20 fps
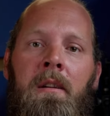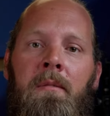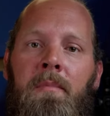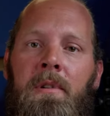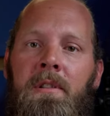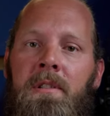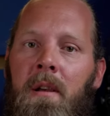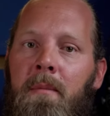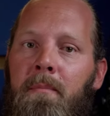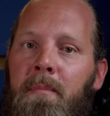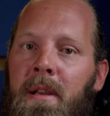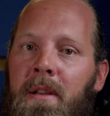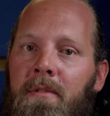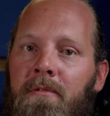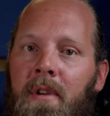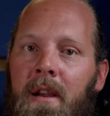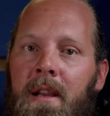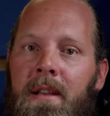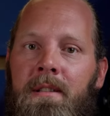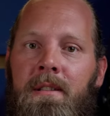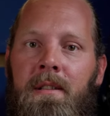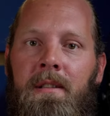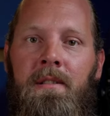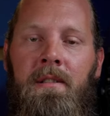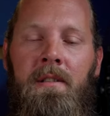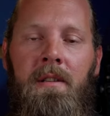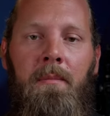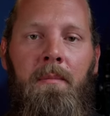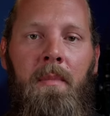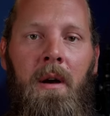but some bit rates and
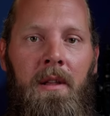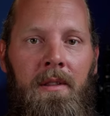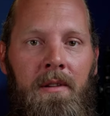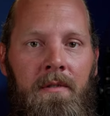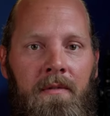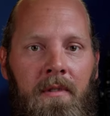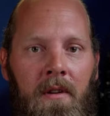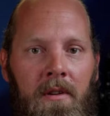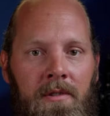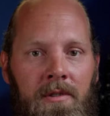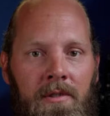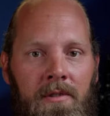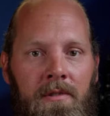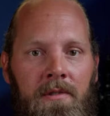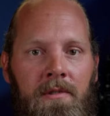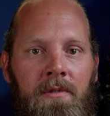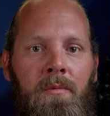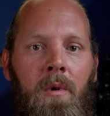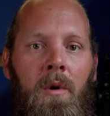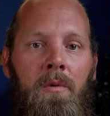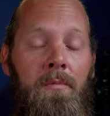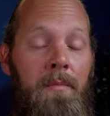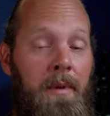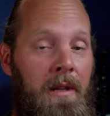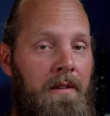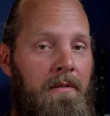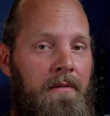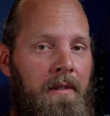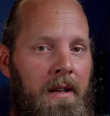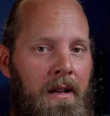some other functions won't
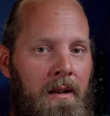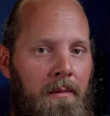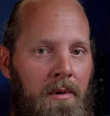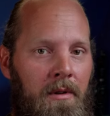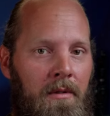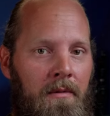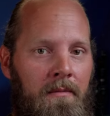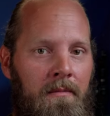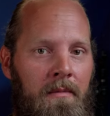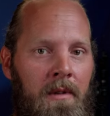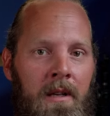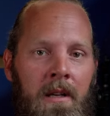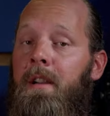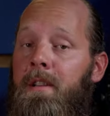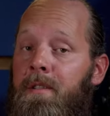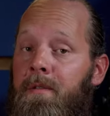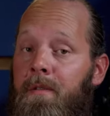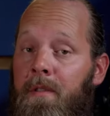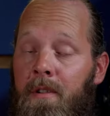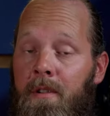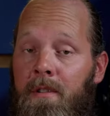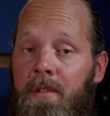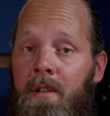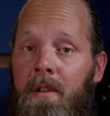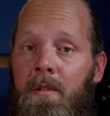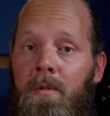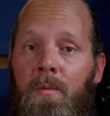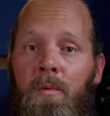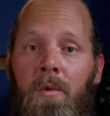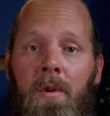be available. Vice
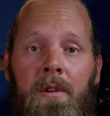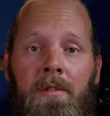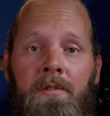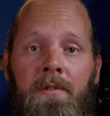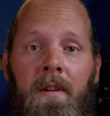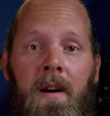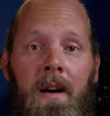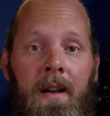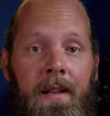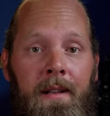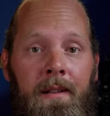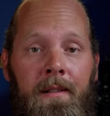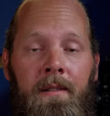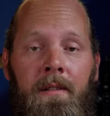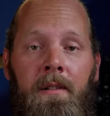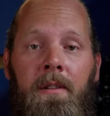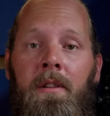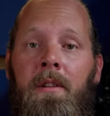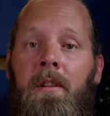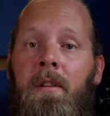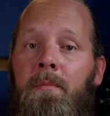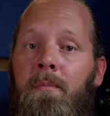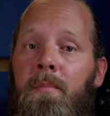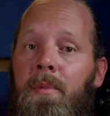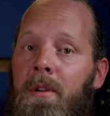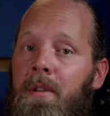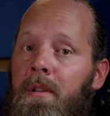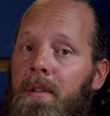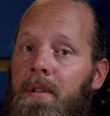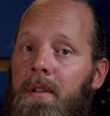versa works fine. You can
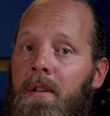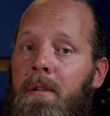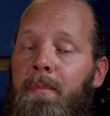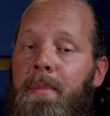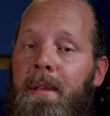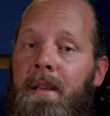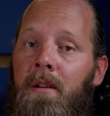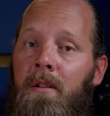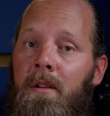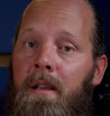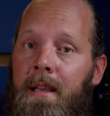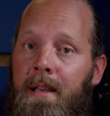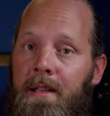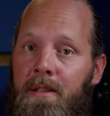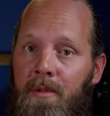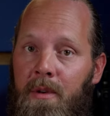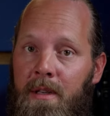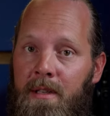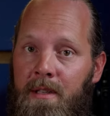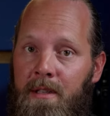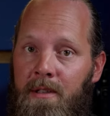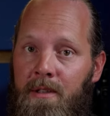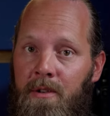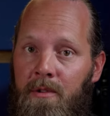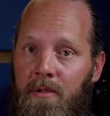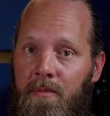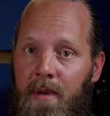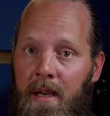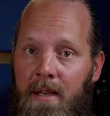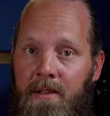put the
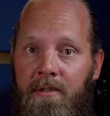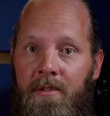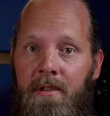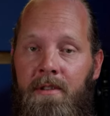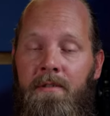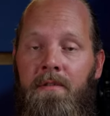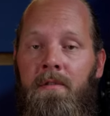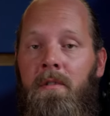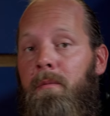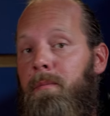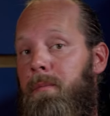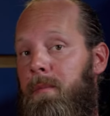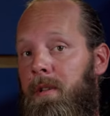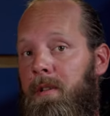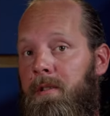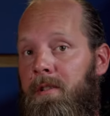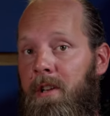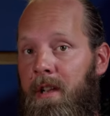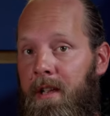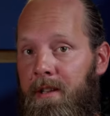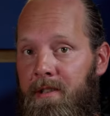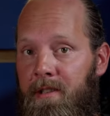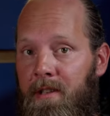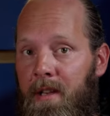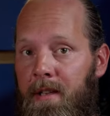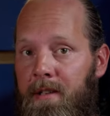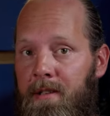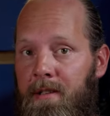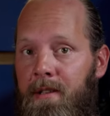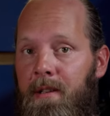BLK22 batteries from the
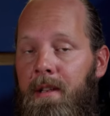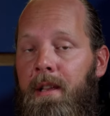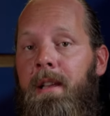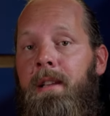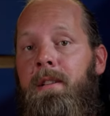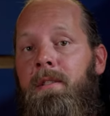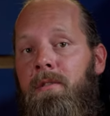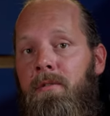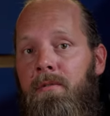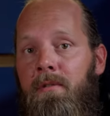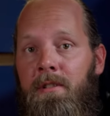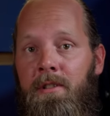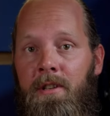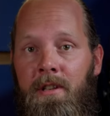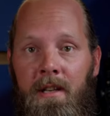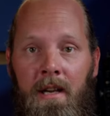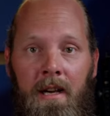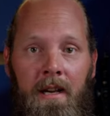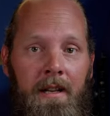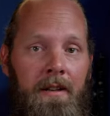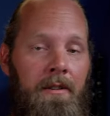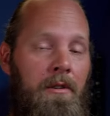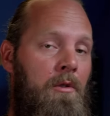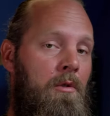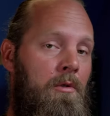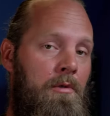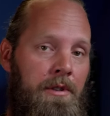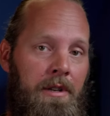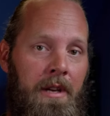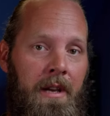GH6 into a G9
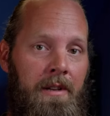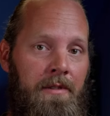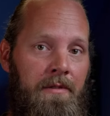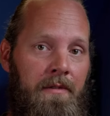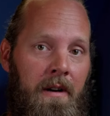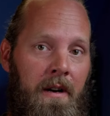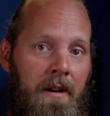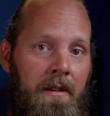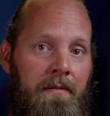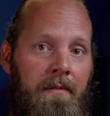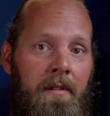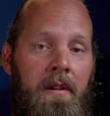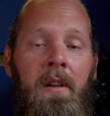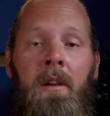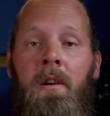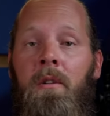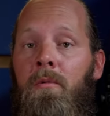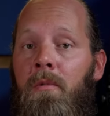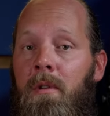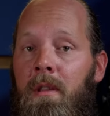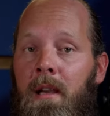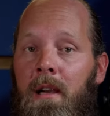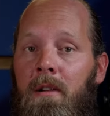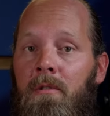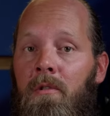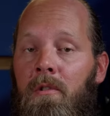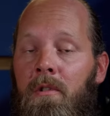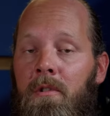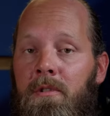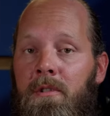or GH5
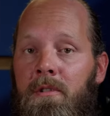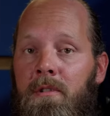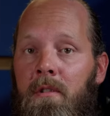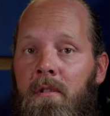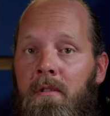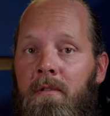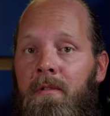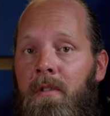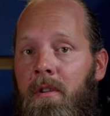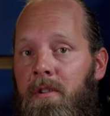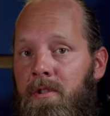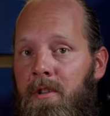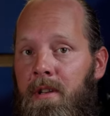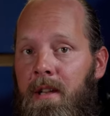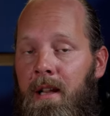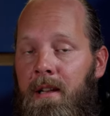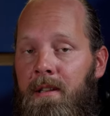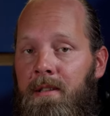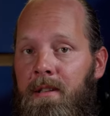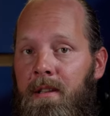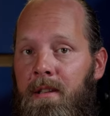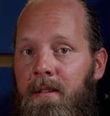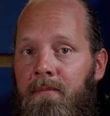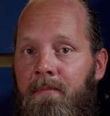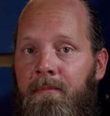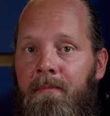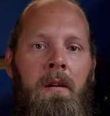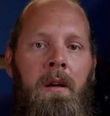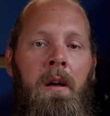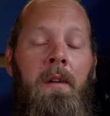without loss of functionality.
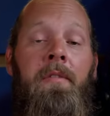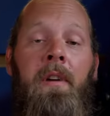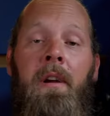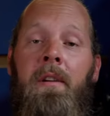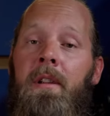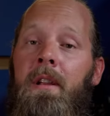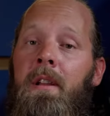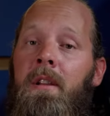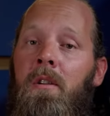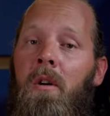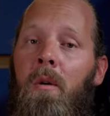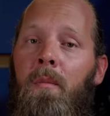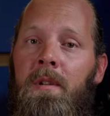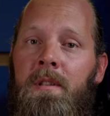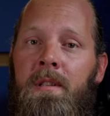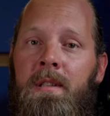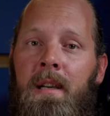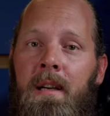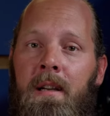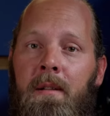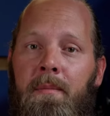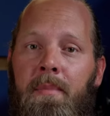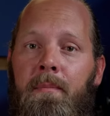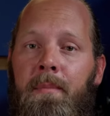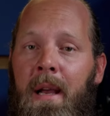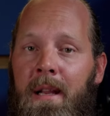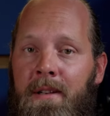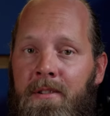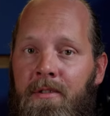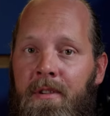A very common type
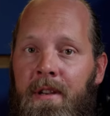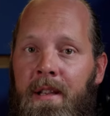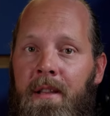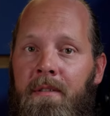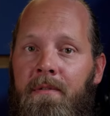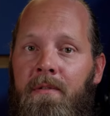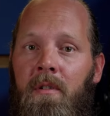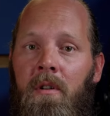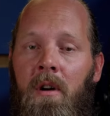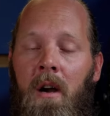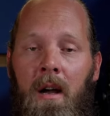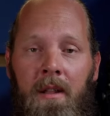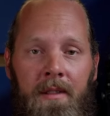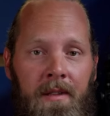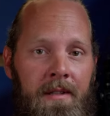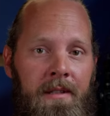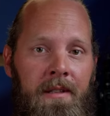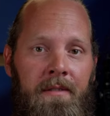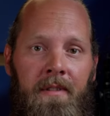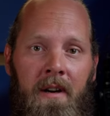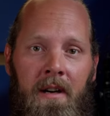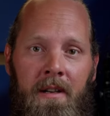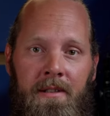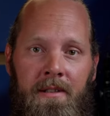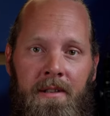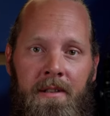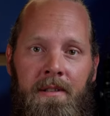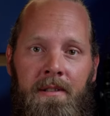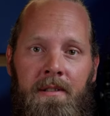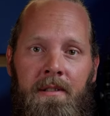battery for other
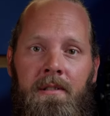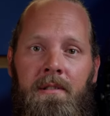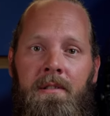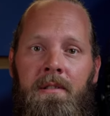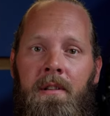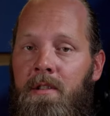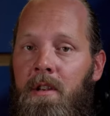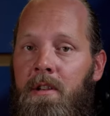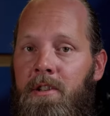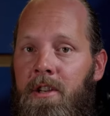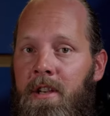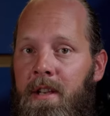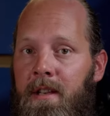devices, such